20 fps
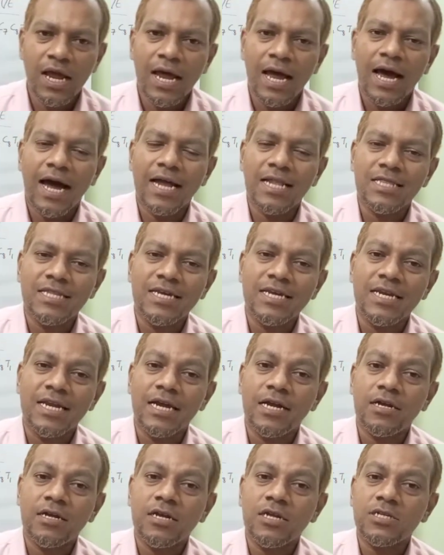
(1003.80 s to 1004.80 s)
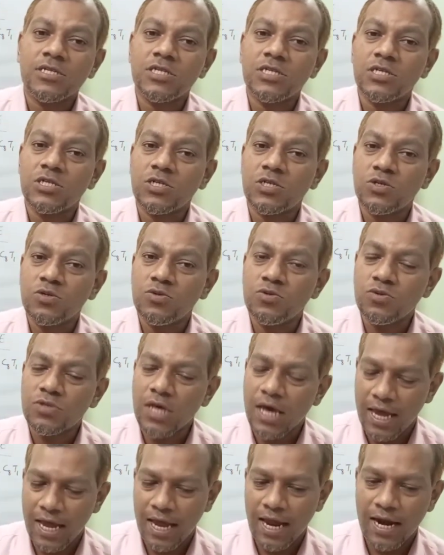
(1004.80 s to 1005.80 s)
and then enters into
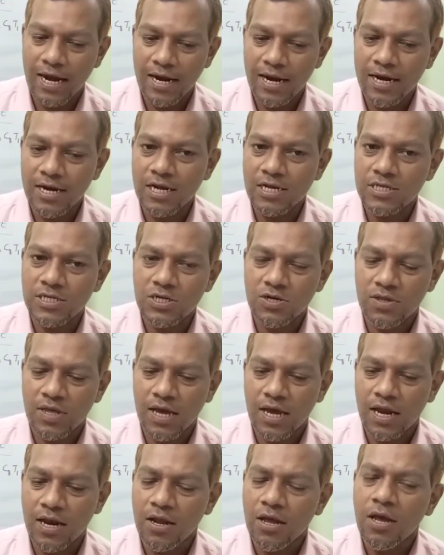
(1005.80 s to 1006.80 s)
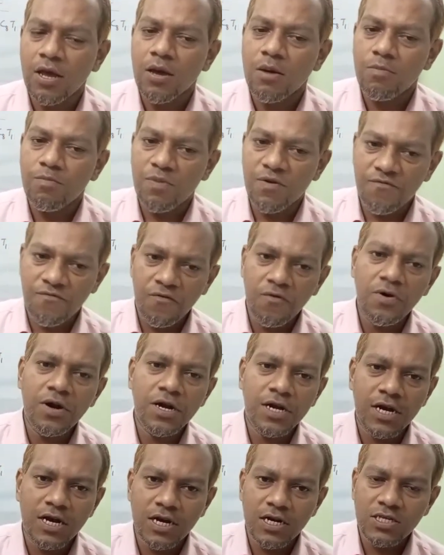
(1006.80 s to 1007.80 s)
the hand. Before
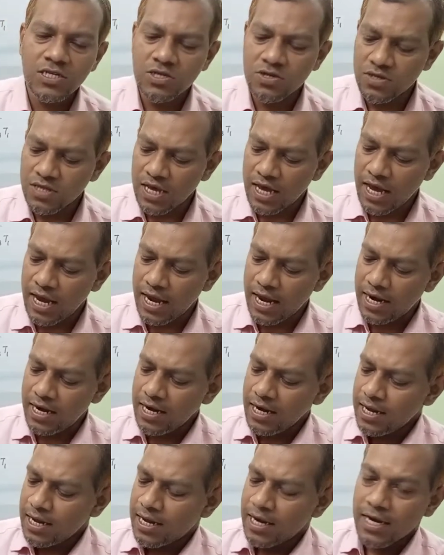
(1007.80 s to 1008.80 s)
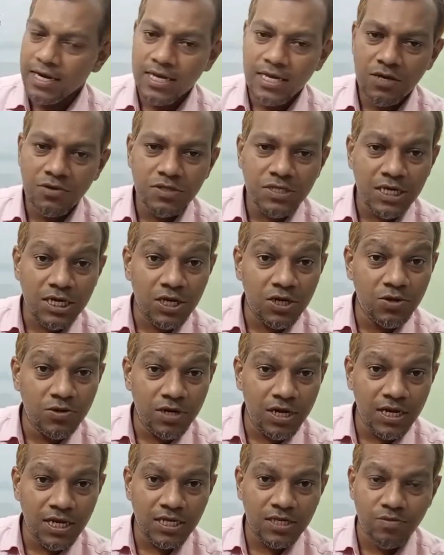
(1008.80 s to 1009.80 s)
it enters into the hand, it gives a
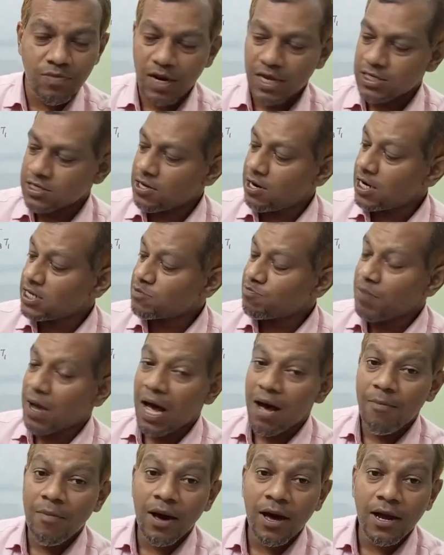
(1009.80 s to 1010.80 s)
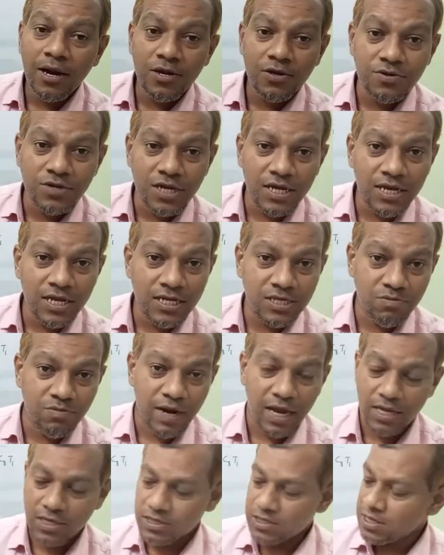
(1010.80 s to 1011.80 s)
cutaneous branch called as Palmar cutaneous
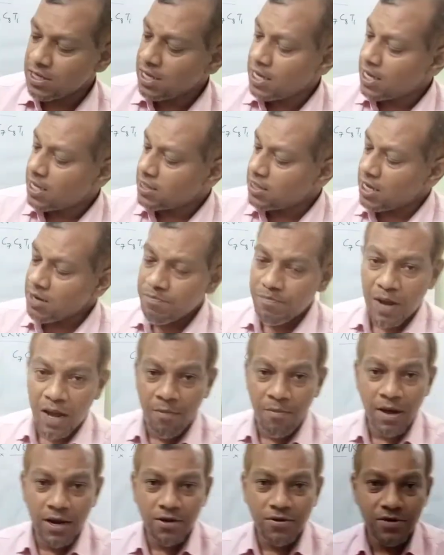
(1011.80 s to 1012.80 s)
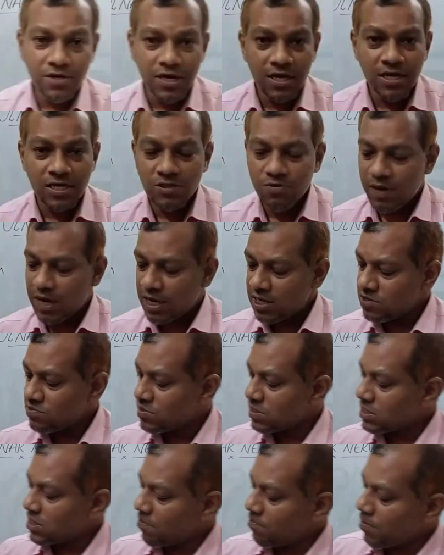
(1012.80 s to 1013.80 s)
branch. That Palmar cutaneous branch, which
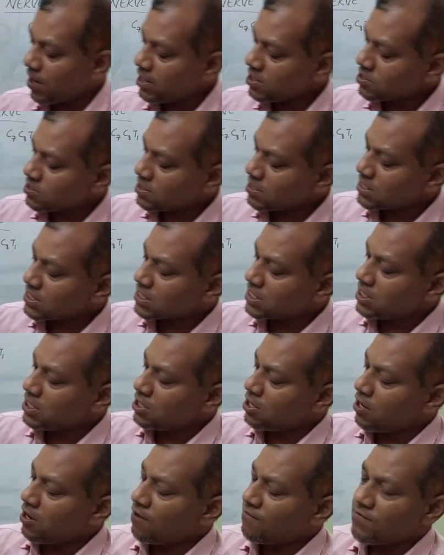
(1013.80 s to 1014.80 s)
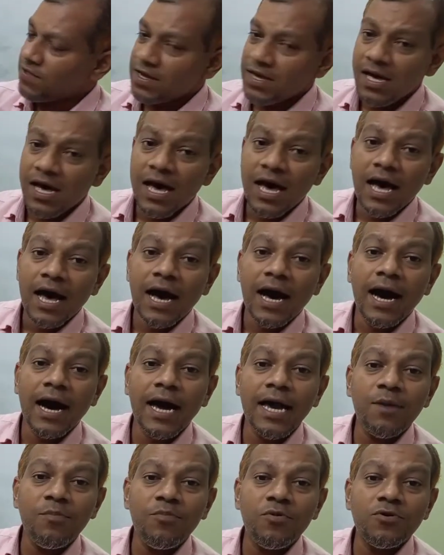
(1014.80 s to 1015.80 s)
supplies to the skin of the
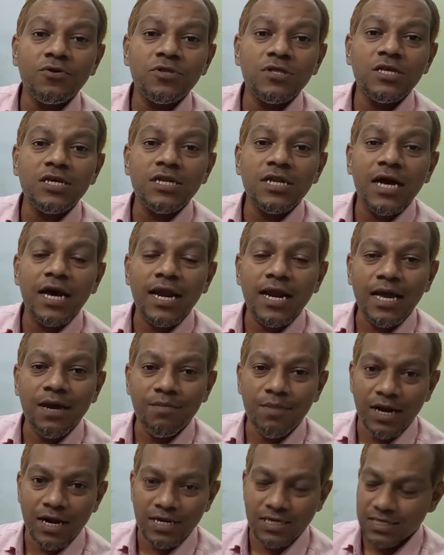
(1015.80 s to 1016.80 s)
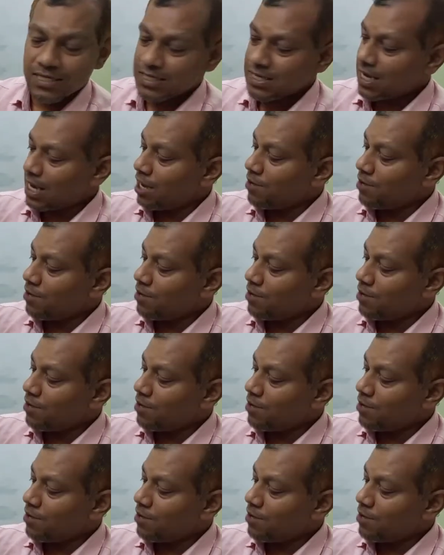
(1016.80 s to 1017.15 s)
hypothenar eminence.